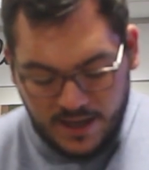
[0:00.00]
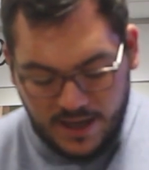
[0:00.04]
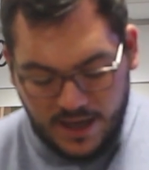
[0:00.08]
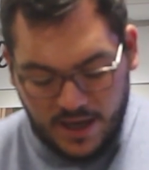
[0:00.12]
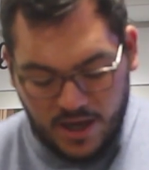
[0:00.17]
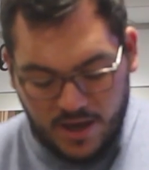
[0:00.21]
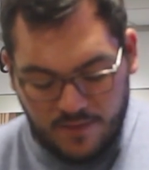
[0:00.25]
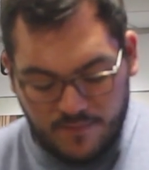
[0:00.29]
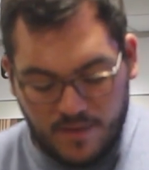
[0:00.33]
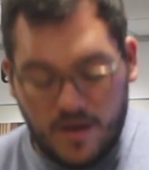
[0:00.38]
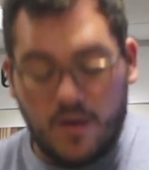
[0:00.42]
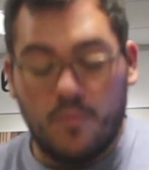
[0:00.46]

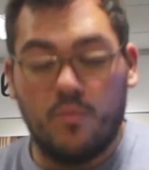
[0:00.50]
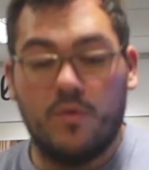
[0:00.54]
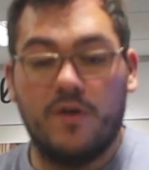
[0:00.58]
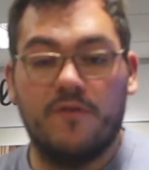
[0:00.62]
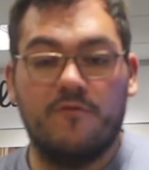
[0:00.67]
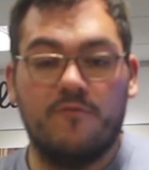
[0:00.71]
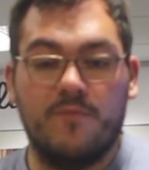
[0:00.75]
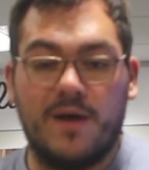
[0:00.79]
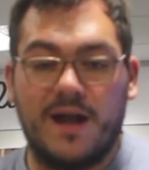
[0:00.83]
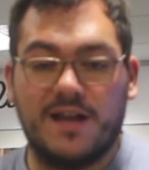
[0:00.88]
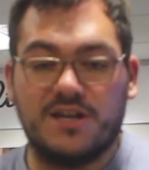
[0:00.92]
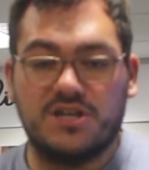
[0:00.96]
and
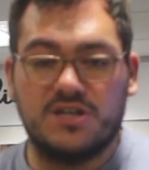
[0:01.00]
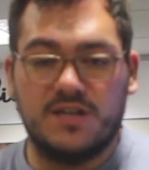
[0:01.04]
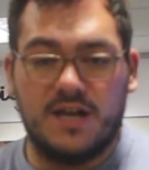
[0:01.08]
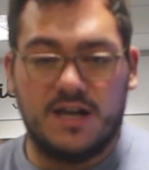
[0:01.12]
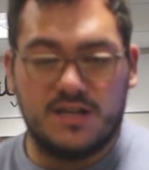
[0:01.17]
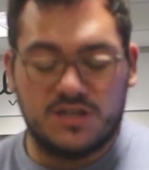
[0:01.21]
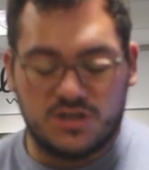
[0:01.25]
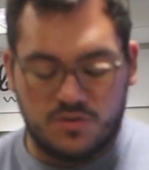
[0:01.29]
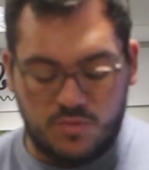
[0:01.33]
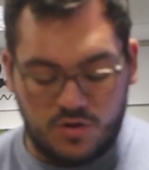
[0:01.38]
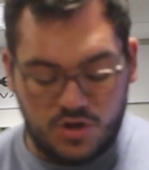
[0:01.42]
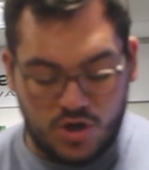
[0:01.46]
we've matched
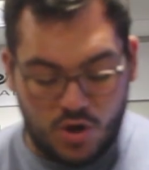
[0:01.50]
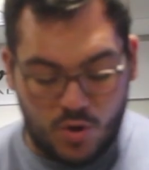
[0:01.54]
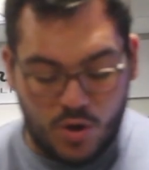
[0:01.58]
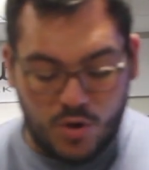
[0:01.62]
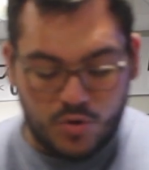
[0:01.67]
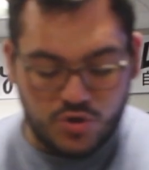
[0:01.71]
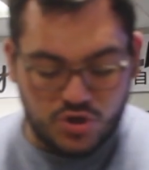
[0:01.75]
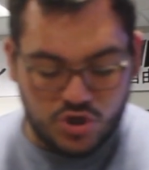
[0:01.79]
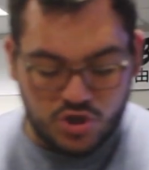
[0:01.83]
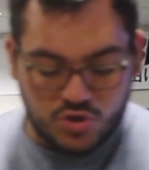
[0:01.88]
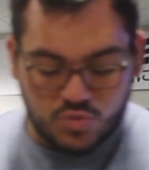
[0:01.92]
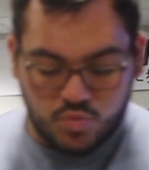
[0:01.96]
that, so we know
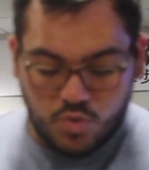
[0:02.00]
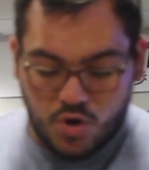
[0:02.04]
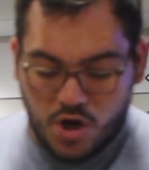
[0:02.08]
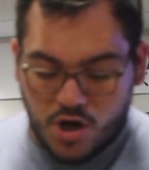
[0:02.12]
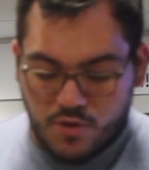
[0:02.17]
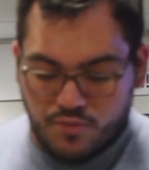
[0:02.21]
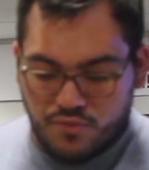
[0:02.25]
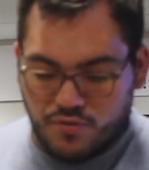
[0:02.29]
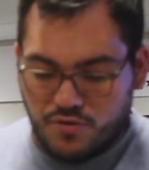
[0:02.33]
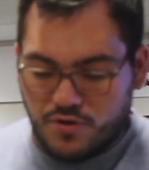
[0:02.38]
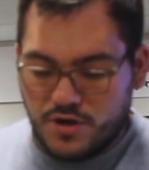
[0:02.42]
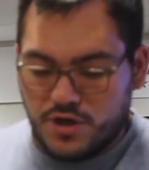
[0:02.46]
it does
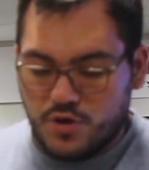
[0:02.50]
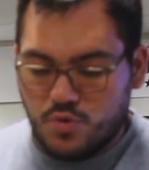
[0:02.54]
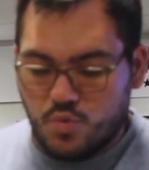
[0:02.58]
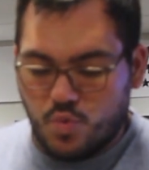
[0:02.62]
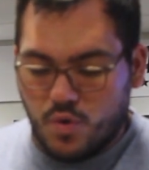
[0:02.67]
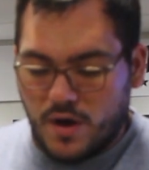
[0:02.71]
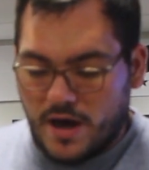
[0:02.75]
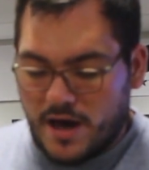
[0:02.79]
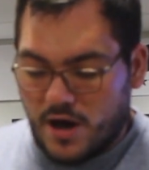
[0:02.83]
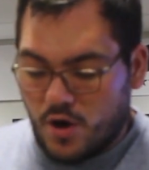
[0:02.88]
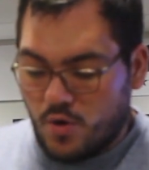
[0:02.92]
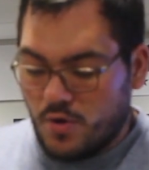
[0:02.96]
work pretty
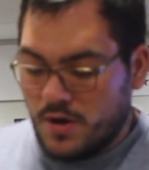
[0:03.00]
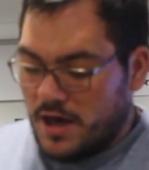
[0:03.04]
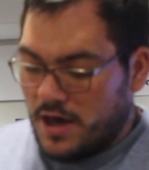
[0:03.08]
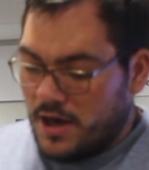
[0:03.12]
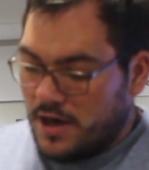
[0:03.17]
well,